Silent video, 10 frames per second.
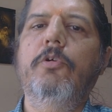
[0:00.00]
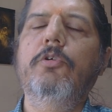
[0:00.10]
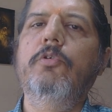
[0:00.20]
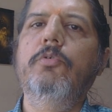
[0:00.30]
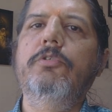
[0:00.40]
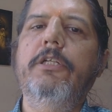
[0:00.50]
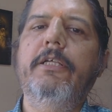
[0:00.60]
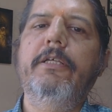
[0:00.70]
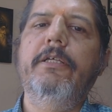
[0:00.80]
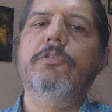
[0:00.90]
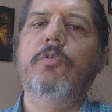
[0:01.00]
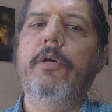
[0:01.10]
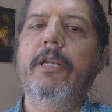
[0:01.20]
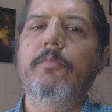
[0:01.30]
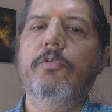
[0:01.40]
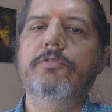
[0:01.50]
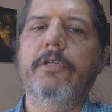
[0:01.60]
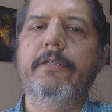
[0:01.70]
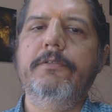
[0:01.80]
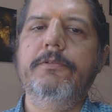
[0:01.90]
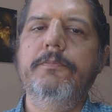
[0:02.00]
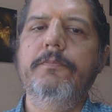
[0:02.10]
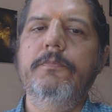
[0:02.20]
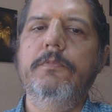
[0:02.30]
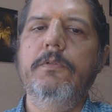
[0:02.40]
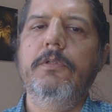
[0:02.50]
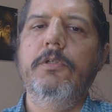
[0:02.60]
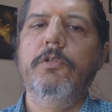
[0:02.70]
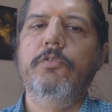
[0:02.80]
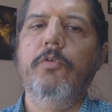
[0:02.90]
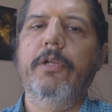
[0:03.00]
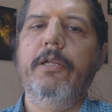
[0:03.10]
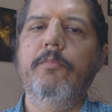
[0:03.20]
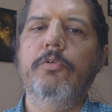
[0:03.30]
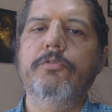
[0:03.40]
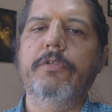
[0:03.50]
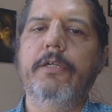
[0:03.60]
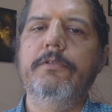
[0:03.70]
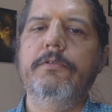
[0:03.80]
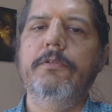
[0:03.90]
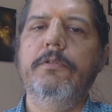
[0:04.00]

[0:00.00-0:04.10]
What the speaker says: to root 3, squaring both sides. Squaring both sides.